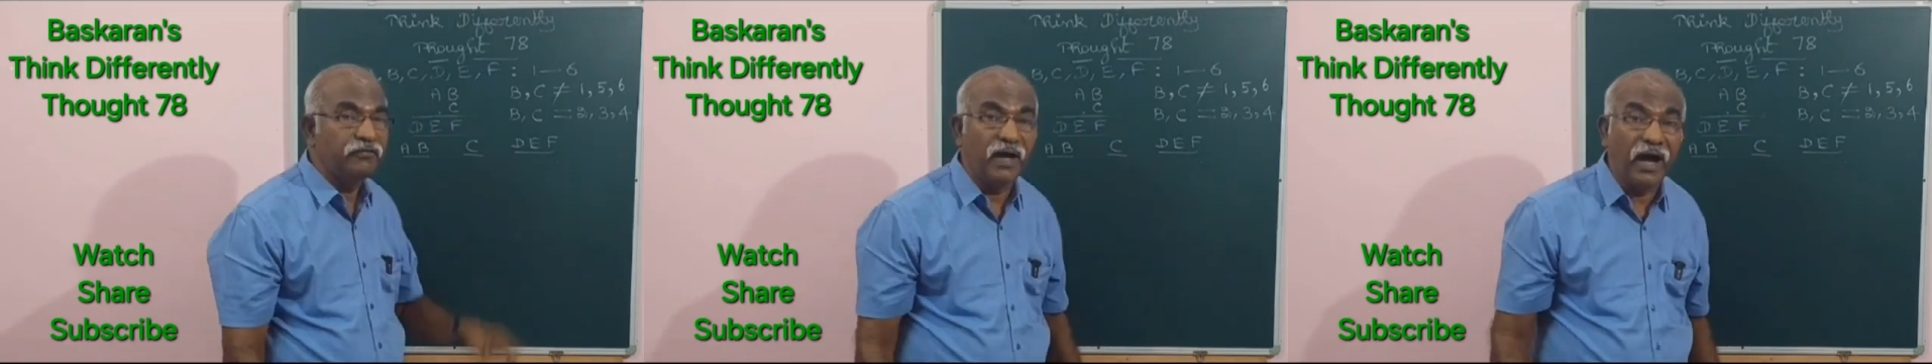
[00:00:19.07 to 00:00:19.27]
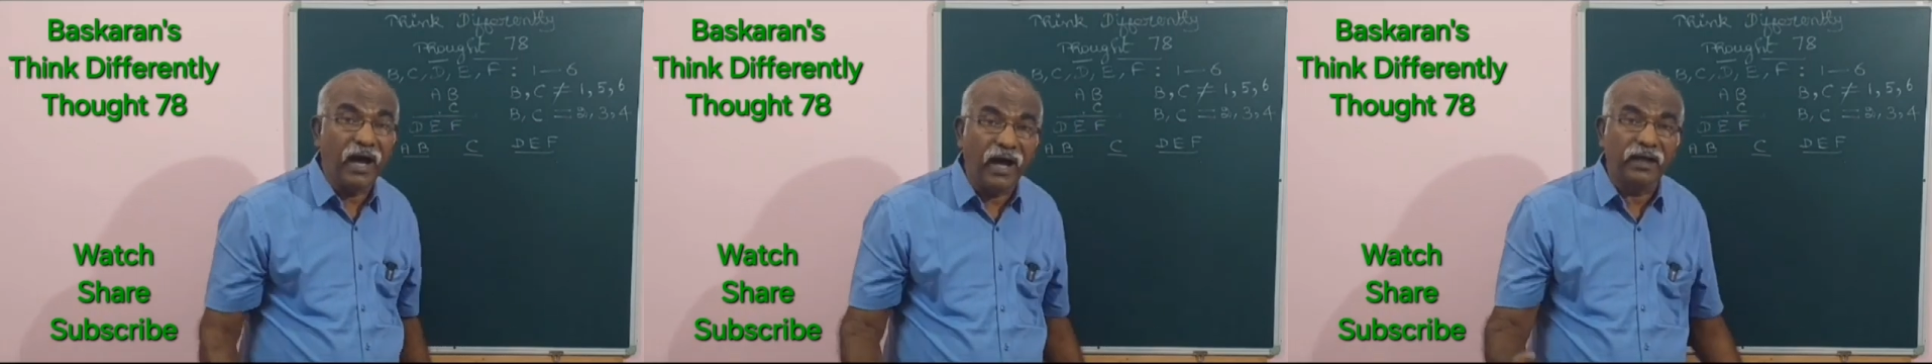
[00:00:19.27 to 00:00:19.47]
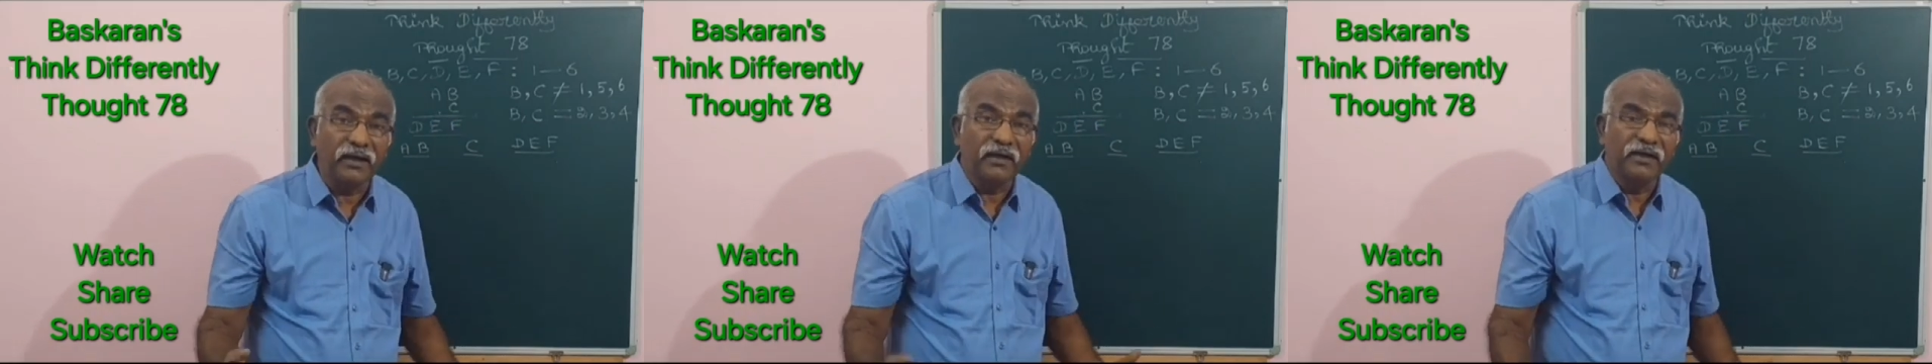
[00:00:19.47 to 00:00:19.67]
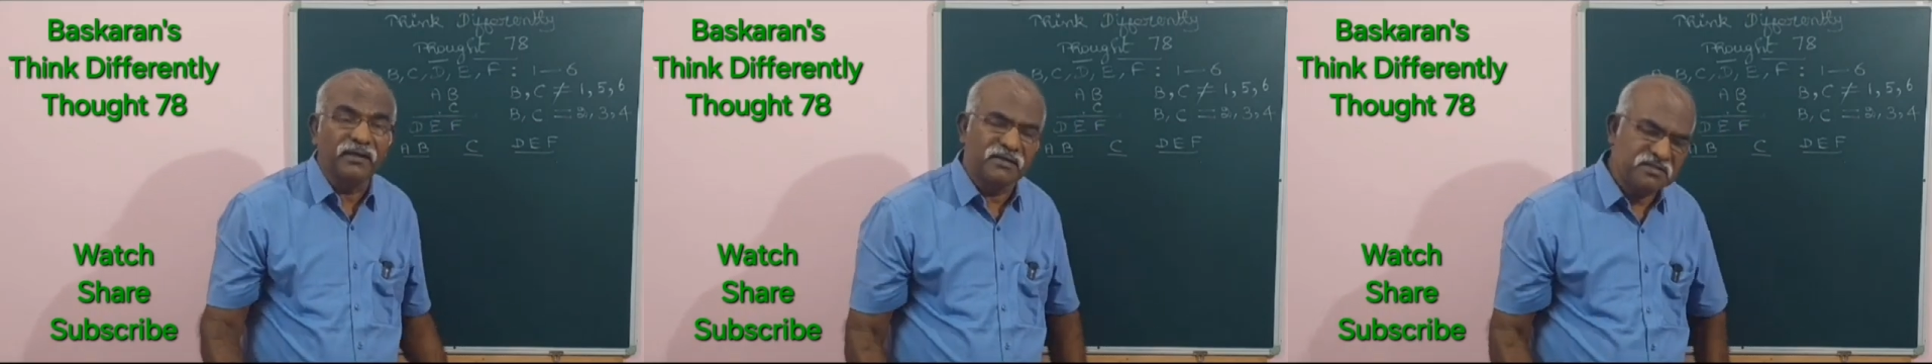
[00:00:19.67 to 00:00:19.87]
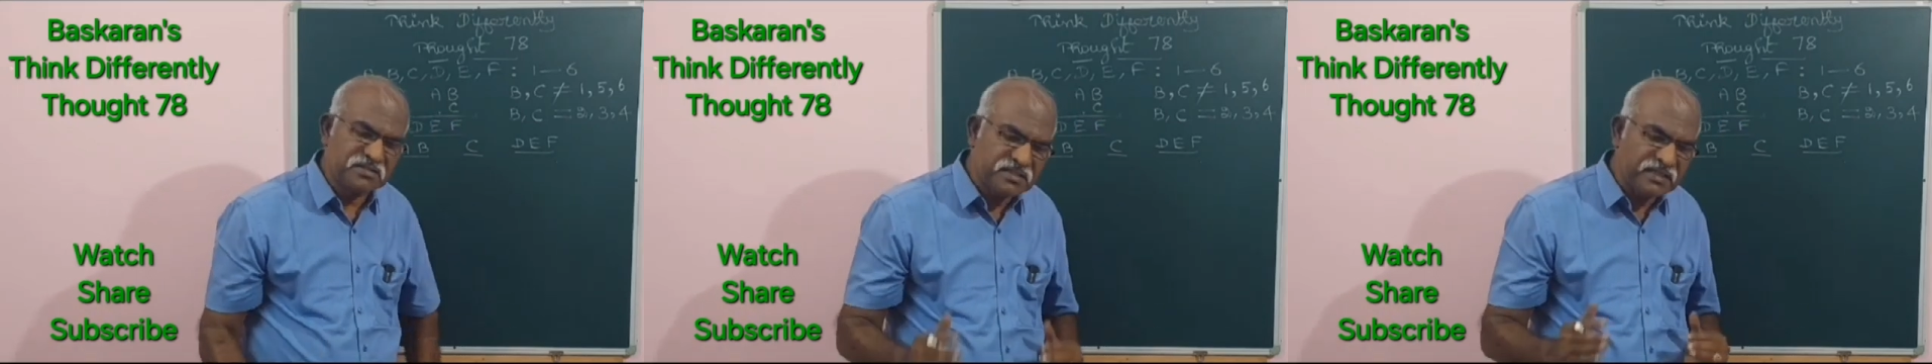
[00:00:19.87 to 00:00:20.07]
F
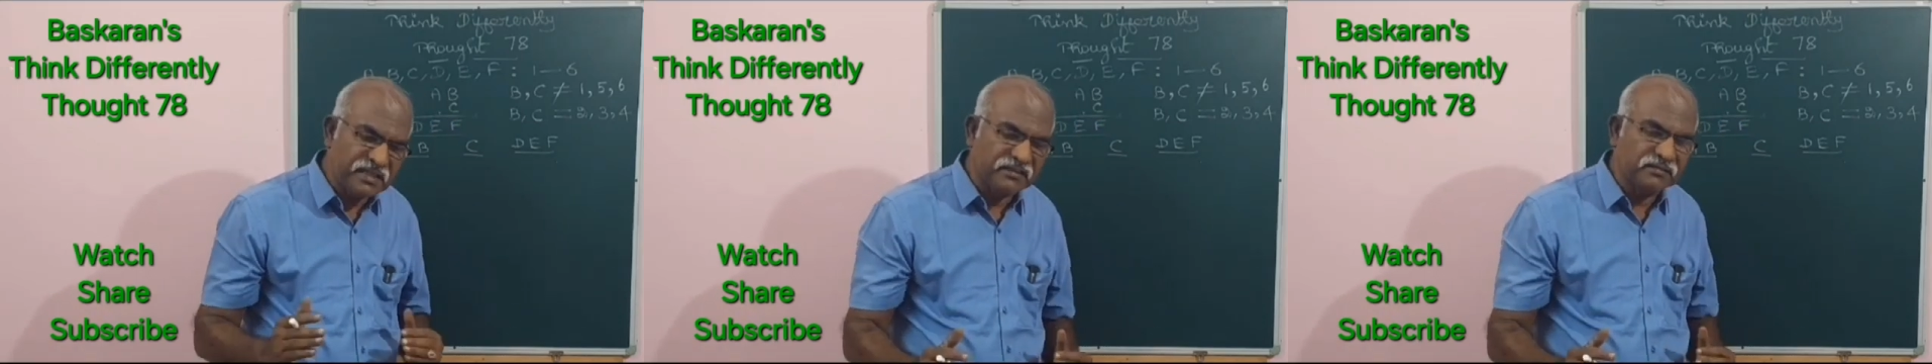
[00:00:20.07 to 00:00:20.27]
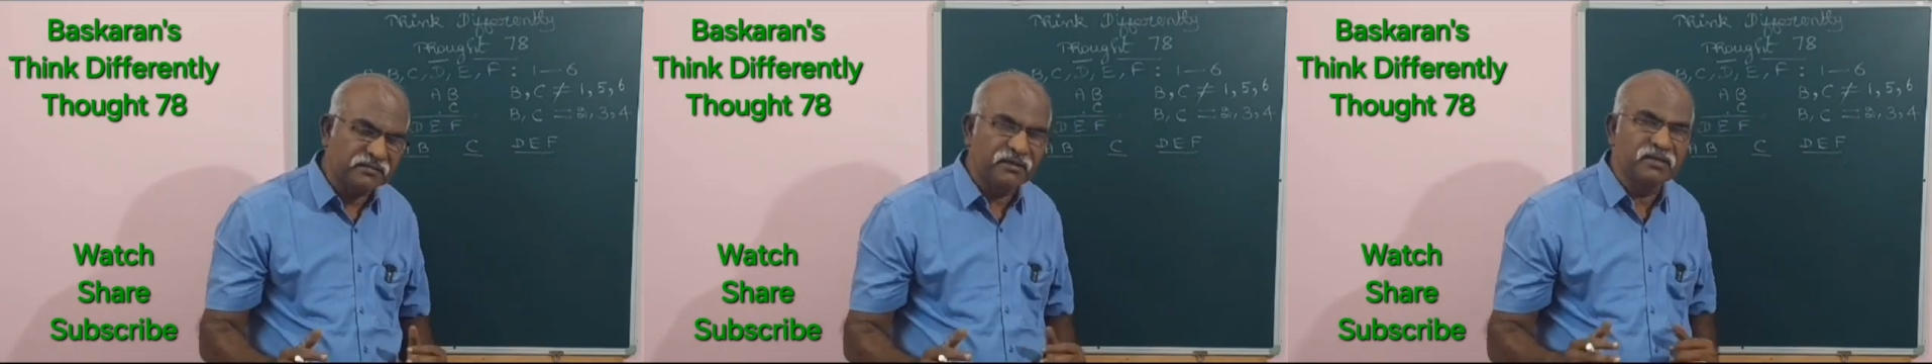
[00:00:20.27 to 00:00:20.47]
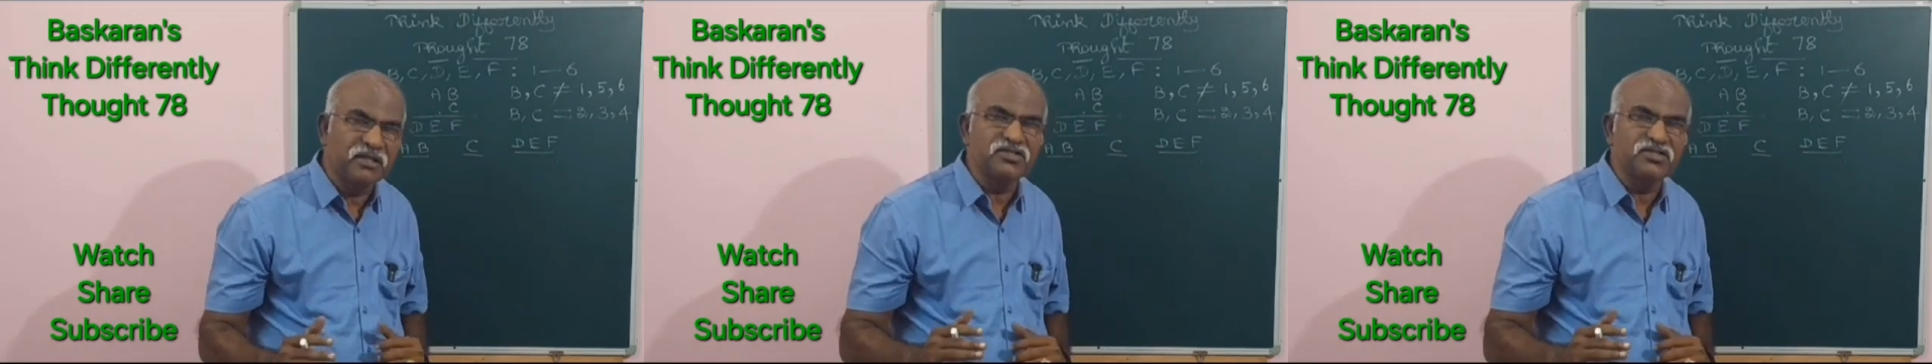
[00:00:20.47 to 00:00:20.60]
are six